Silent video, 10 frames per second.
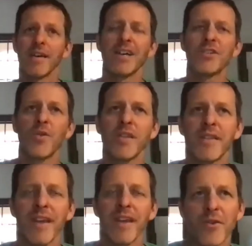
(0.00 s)
so
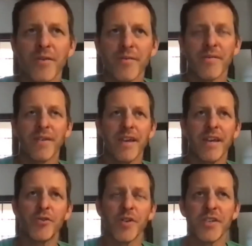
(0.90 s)
the other
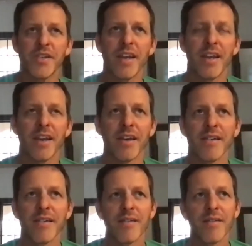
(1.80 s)
interesting
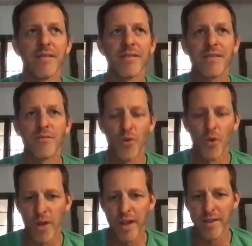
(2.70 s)

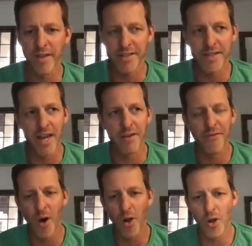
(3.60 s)
ruling that has kind of
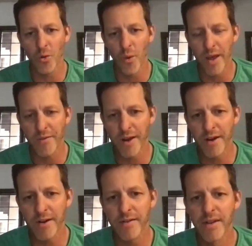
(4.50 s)
followed
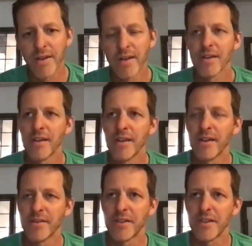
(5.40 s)
Wayfair
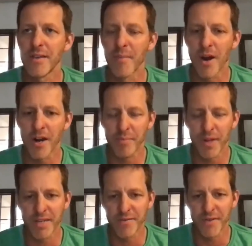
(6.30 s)
is the
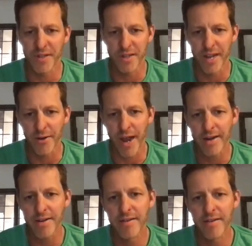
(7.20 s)
Marketplace Facilitator
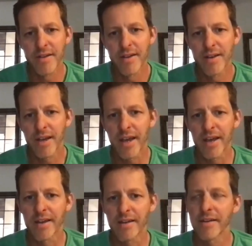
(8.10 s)
Act. And